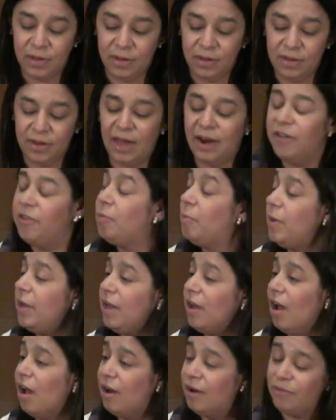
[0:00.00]
Let us
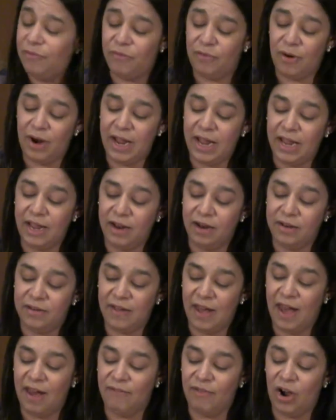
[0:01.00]
be unafraid
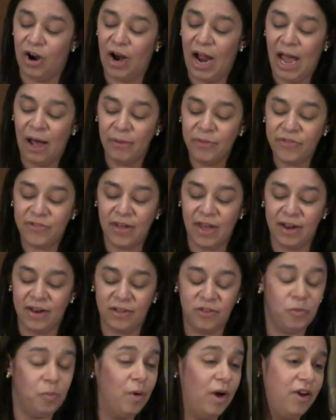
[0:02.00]
to have our outside
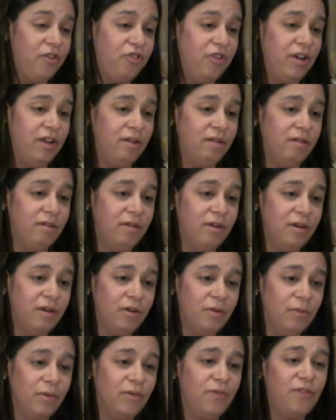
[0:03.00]
expression
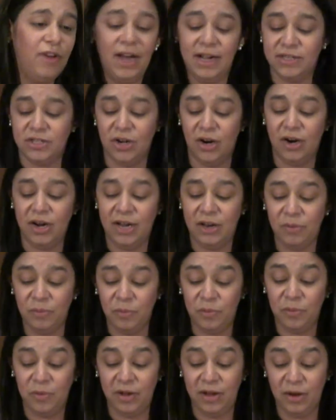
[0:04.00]
reflect our
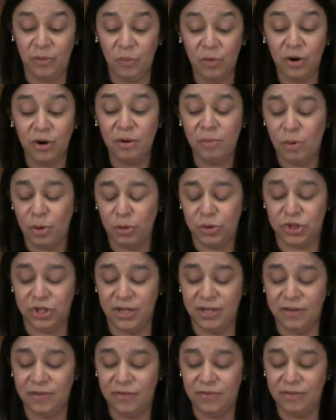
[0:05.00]
in, inward
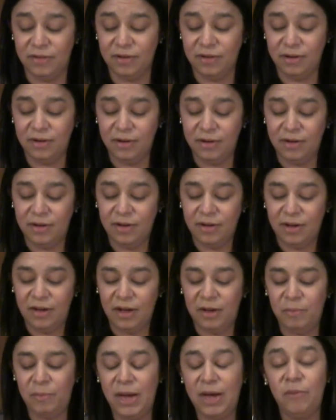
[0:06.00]
emotions,
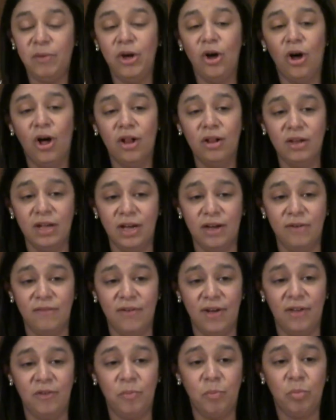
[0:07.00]
and may we all live
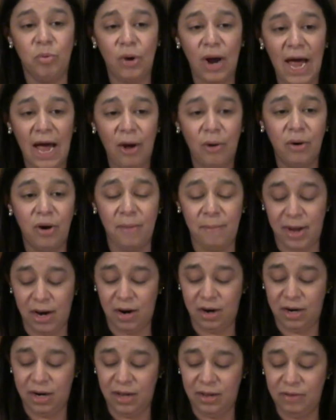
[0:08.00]
as proud
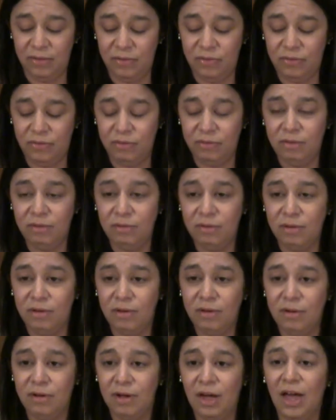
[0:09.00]
Americans
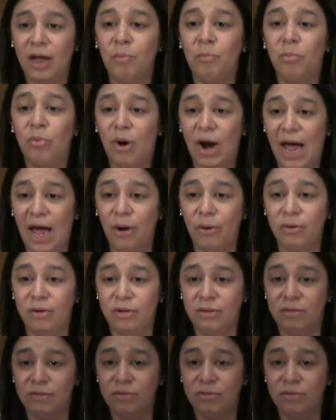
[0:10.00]
and proud